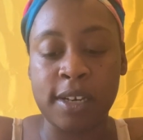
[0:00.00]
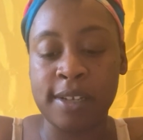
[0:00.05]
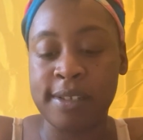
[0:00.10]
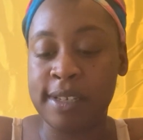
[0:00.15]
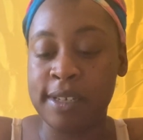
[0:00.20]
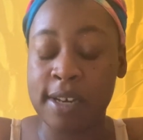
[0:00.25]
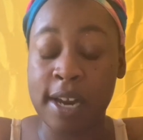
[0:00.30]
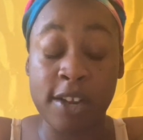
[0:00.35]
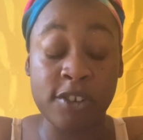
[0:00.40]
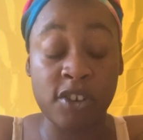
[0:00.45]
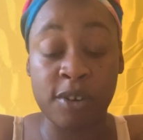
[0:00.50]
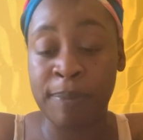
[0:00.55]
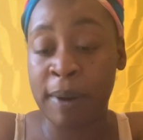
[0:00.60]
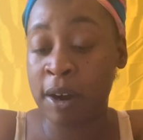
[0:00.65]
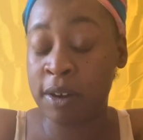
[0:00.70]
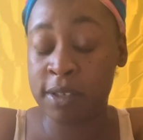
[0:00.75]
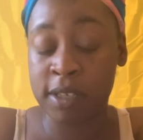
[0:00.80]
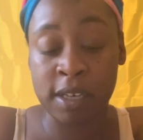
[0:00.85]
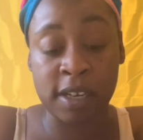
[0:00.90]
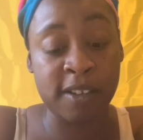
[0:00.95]
This is not your
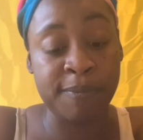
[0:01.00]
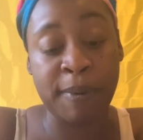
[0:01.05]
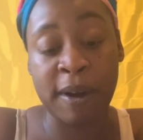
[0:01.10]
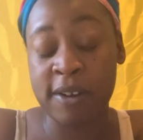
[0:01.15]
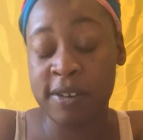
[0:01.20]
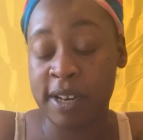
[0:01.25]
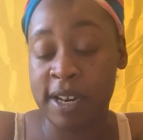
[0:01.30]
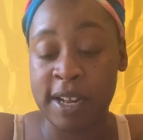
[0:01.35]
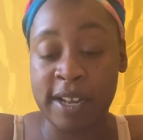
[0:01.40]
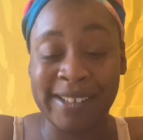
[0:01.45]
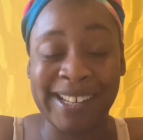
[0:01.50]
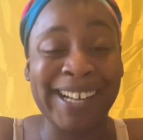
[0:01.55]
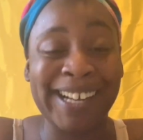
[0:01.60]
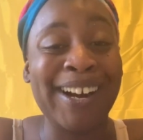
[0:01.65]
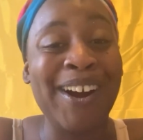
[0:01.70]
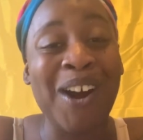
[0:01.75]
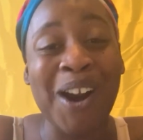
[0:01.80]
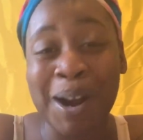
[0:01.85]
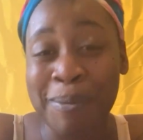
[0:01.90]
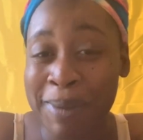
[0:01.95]
person. This person is a
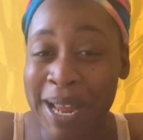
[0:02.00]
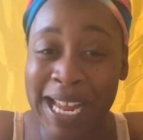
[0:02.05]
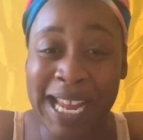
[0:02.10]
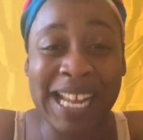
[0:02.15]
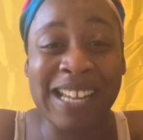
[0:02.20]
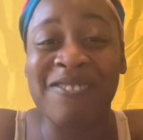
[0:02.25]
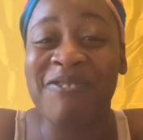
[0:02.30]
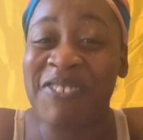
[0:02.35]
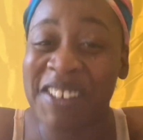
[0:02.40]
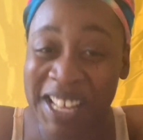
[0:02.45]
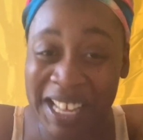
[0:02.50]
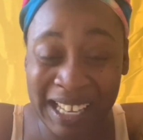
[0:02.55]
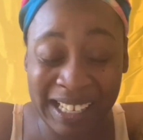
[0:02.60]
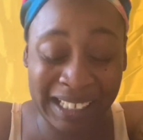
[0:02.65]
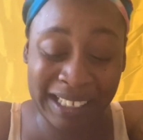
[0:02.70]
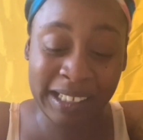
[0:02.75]
karmic as fuck.